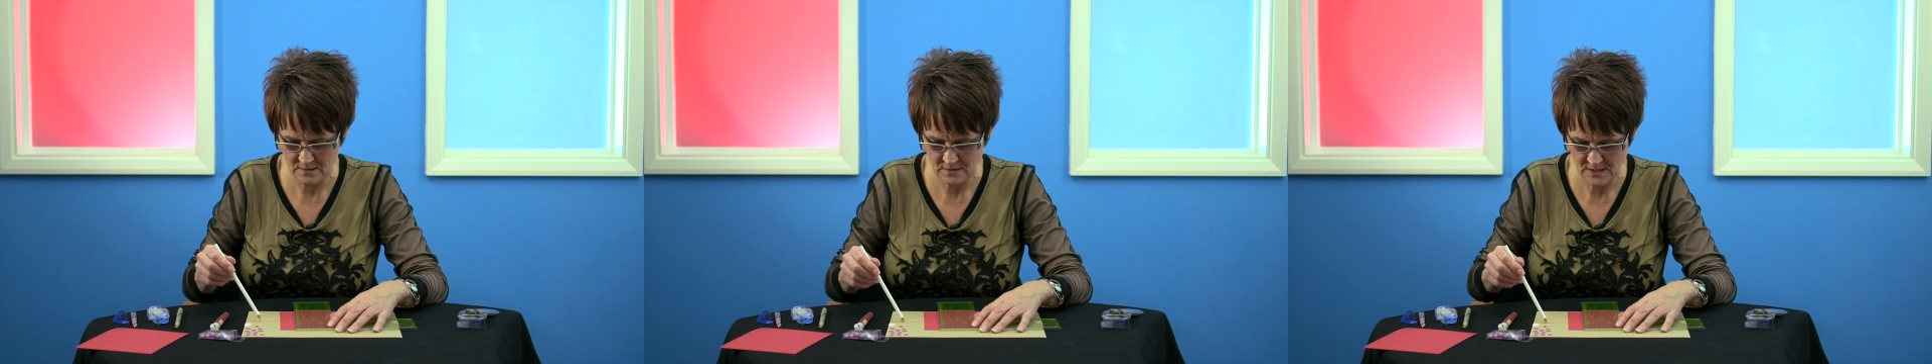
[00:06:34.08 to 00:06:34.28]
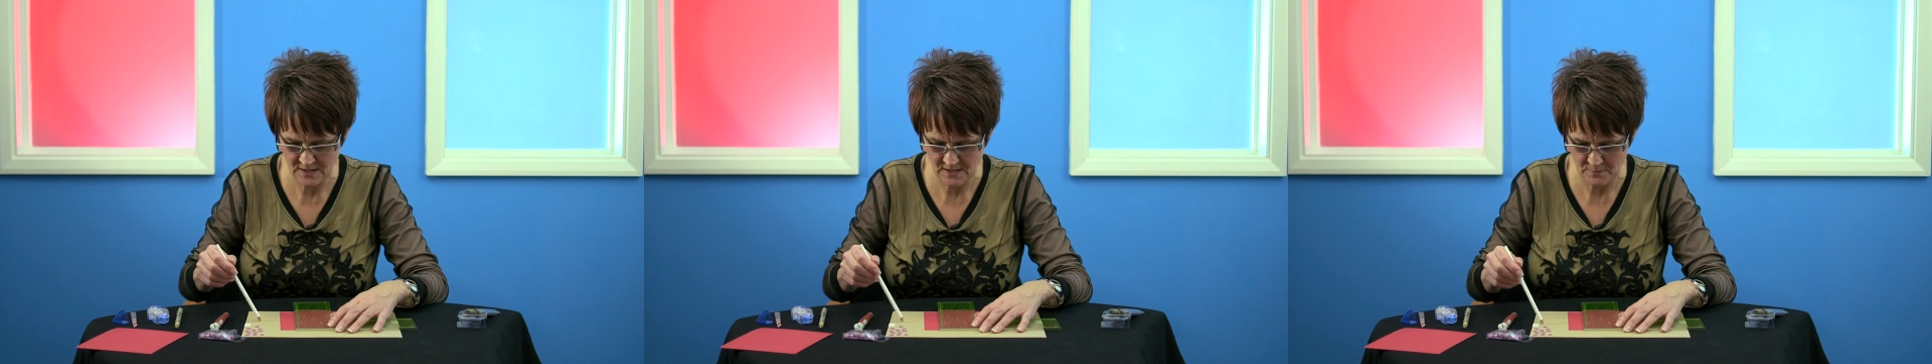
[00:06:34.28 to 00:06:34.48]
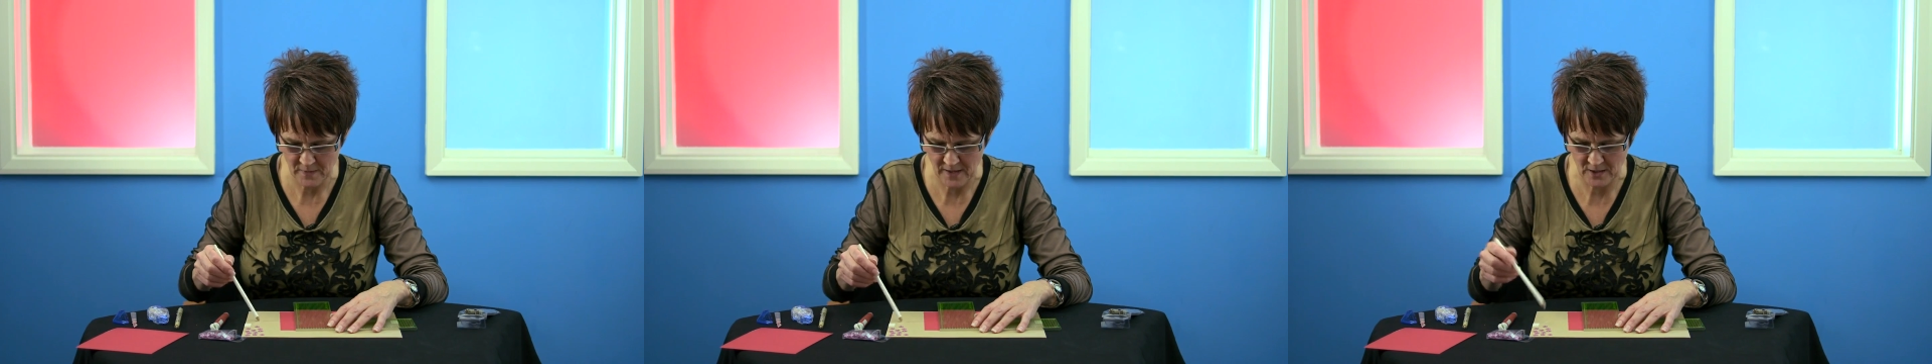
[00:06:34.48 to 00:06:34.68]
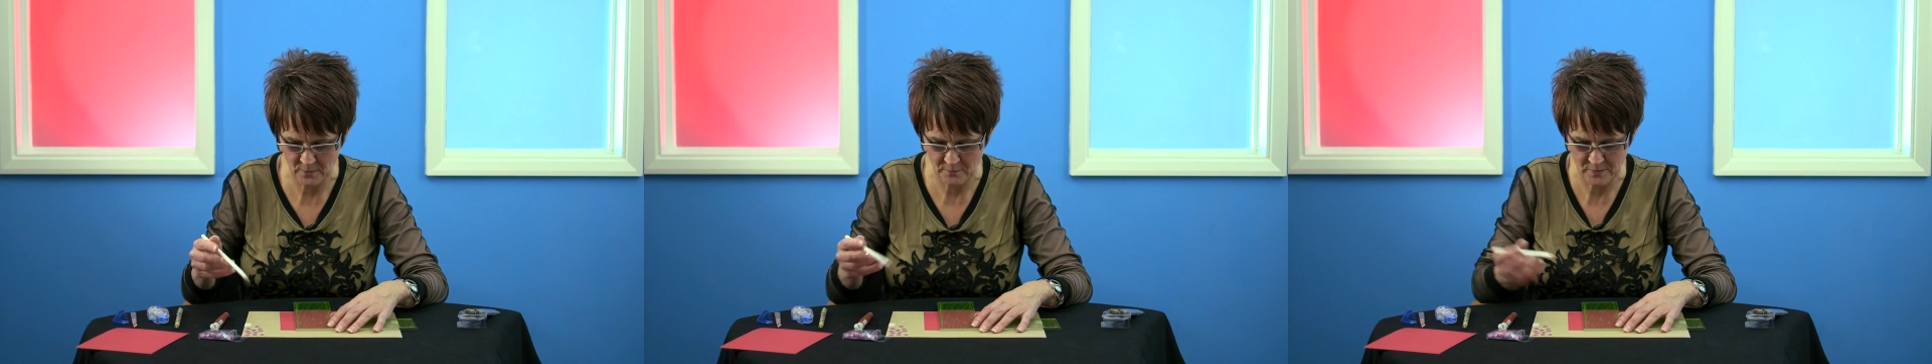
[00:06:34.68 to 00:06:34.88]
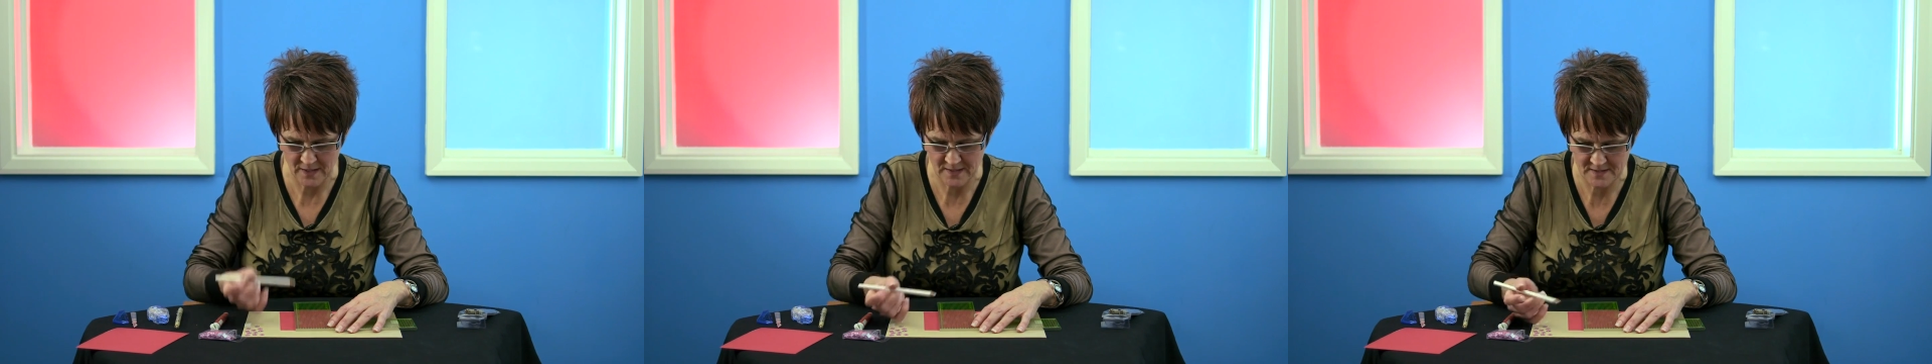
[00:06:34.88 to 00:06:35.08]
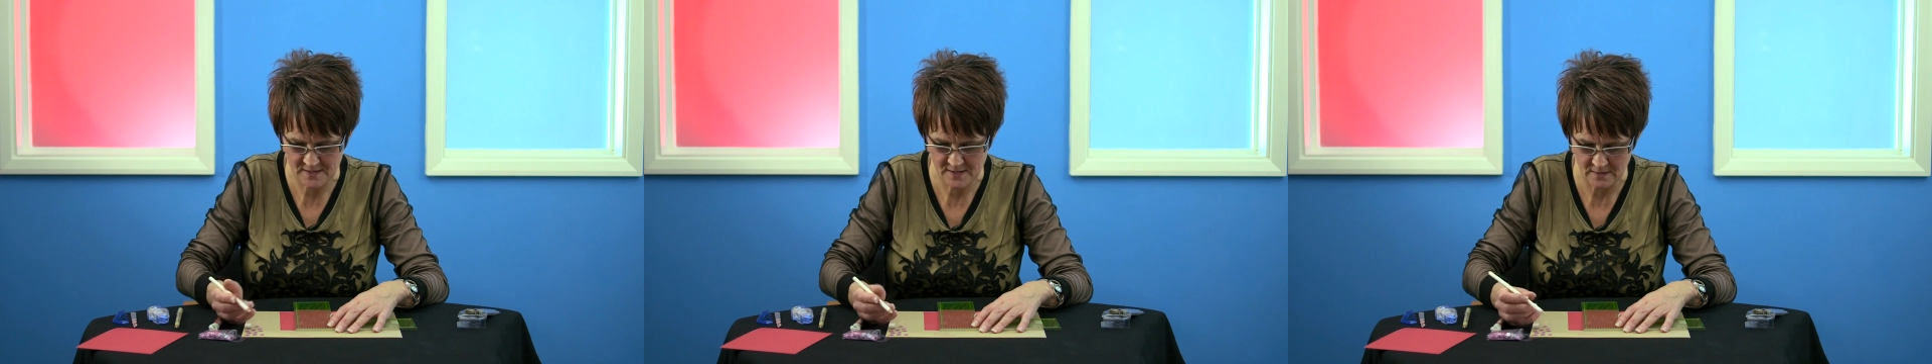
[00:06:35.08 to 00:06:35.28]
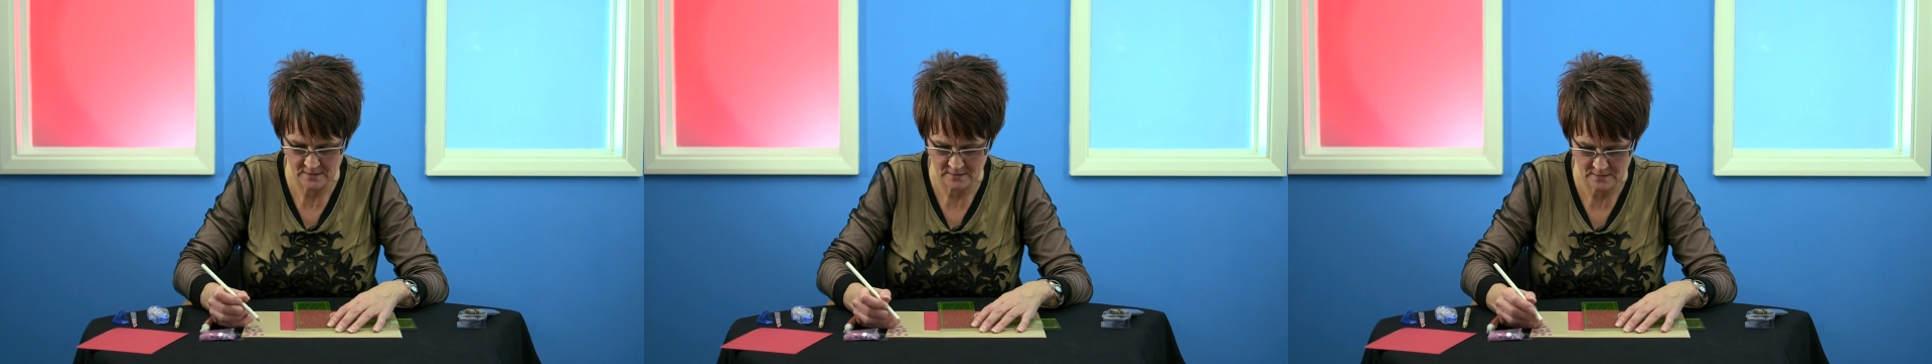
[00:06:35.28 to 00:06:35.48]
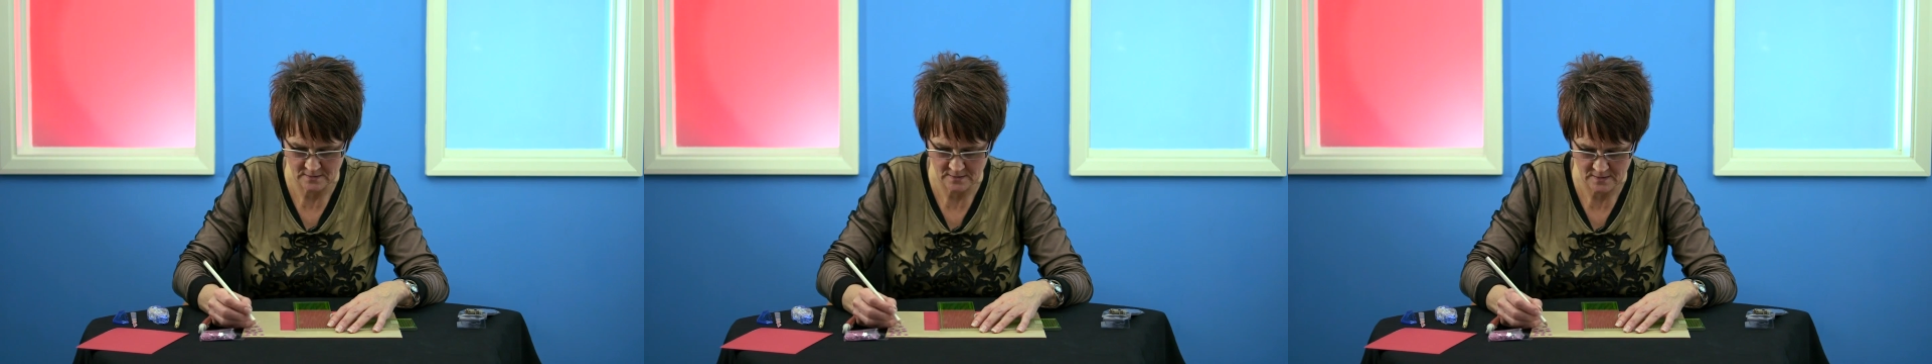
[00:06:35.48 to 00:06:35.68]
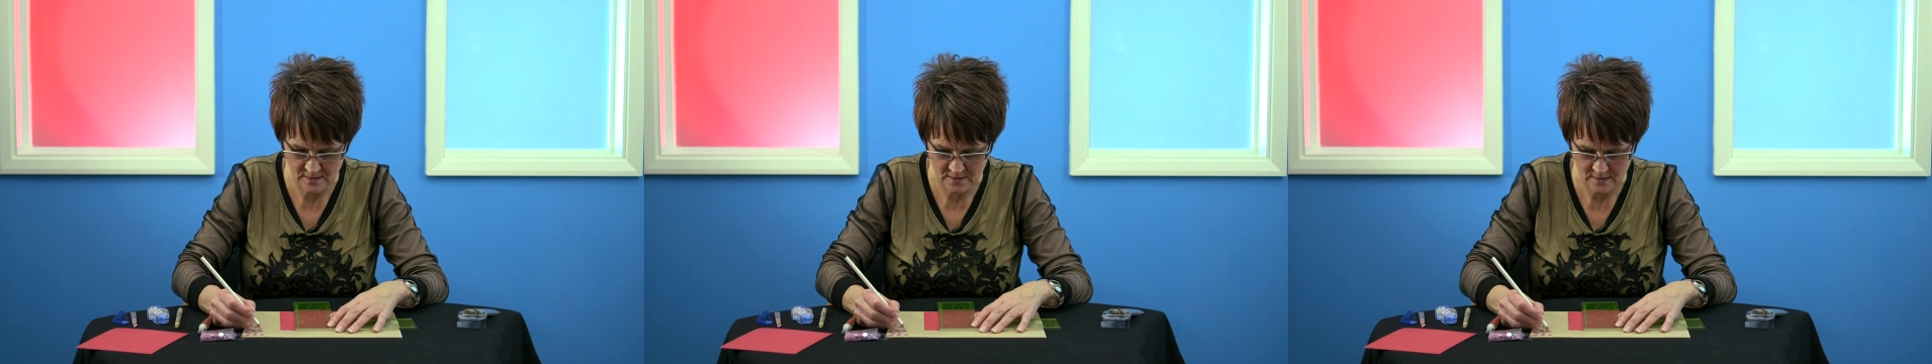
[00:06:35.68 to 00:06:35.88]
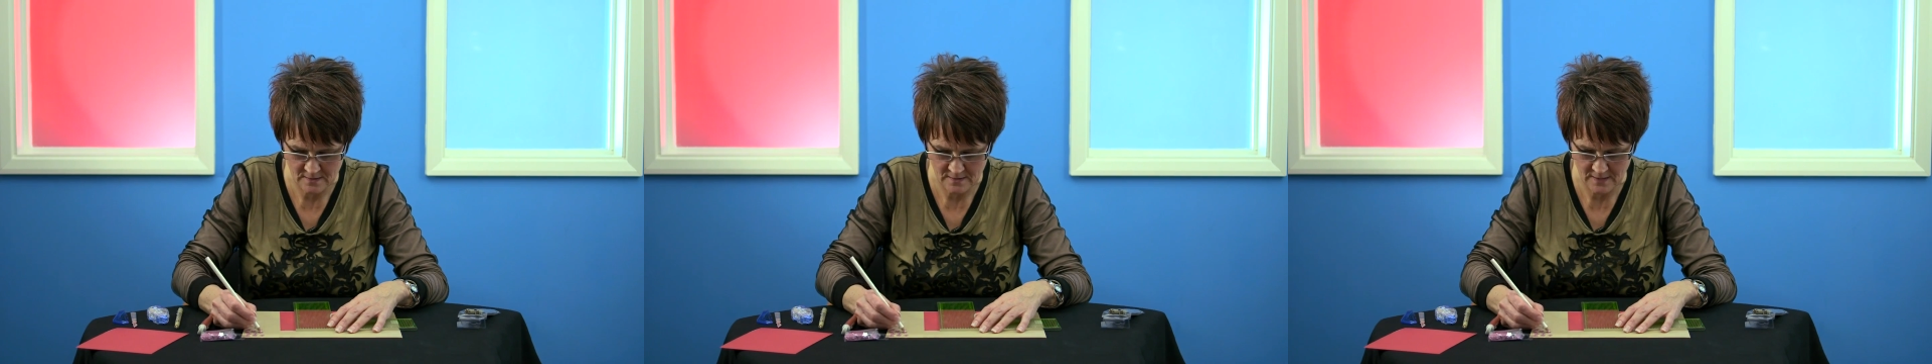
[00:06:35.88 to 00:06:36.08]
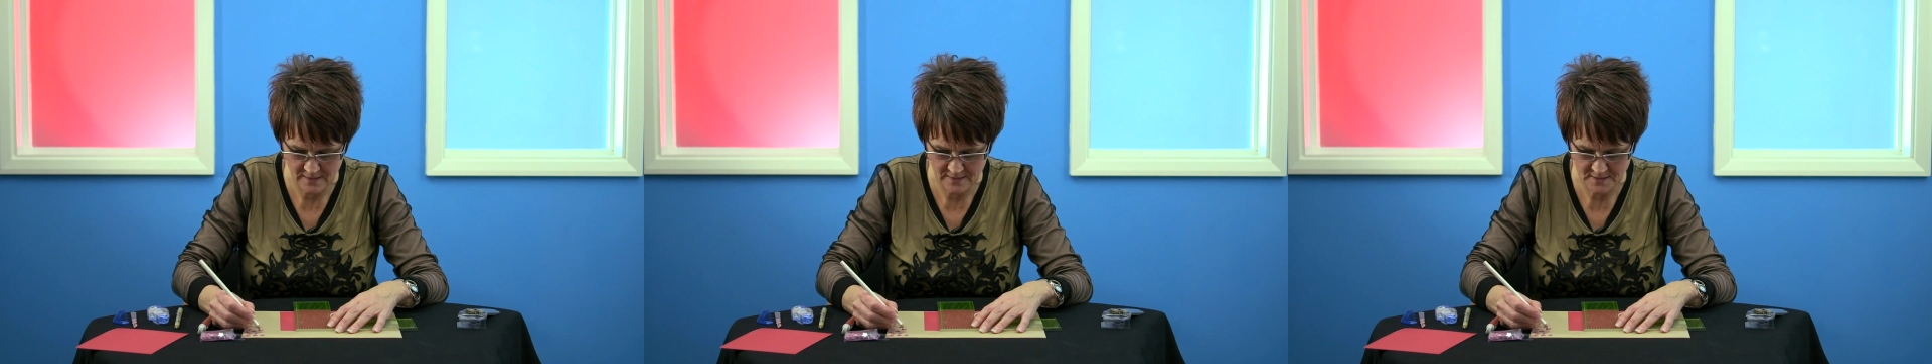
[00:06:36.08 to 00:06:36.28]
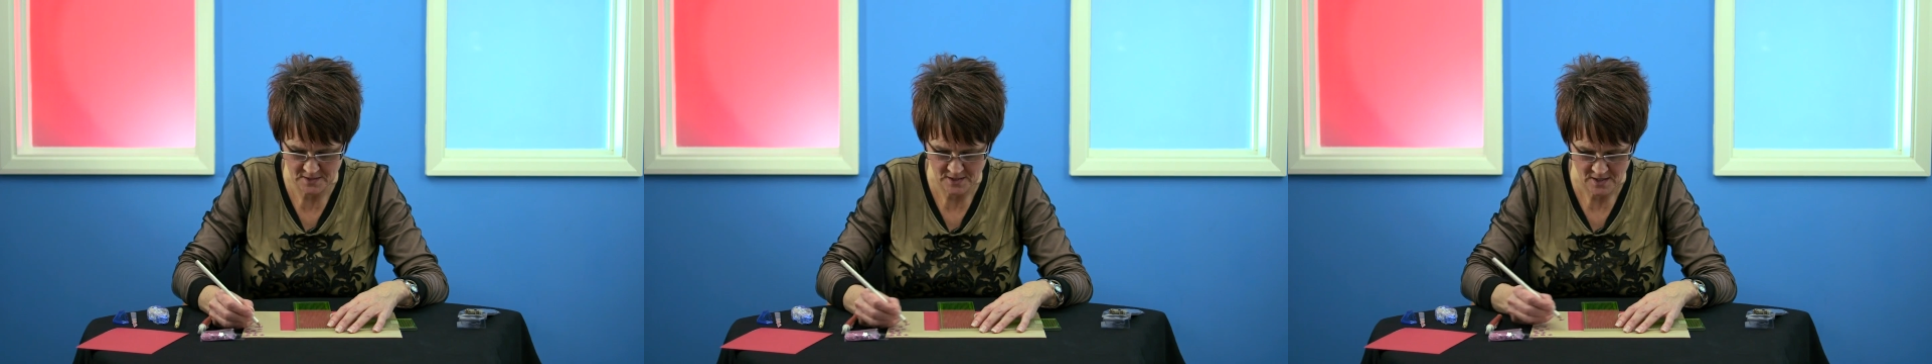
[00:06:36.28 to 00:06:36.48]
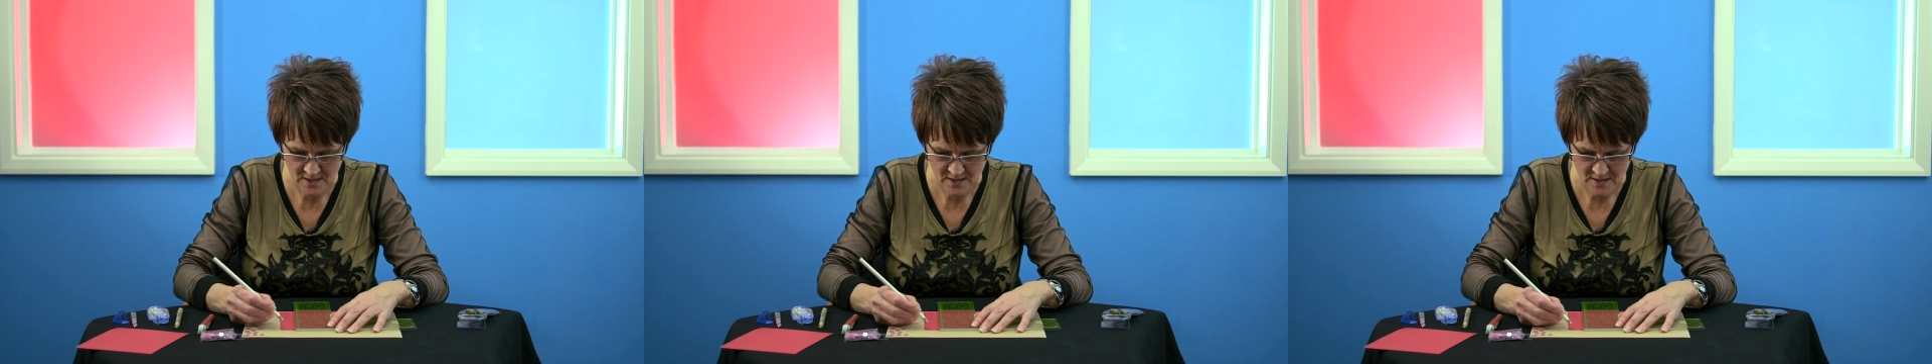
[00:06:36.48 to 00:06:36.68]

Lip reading: take the pick-up pencil and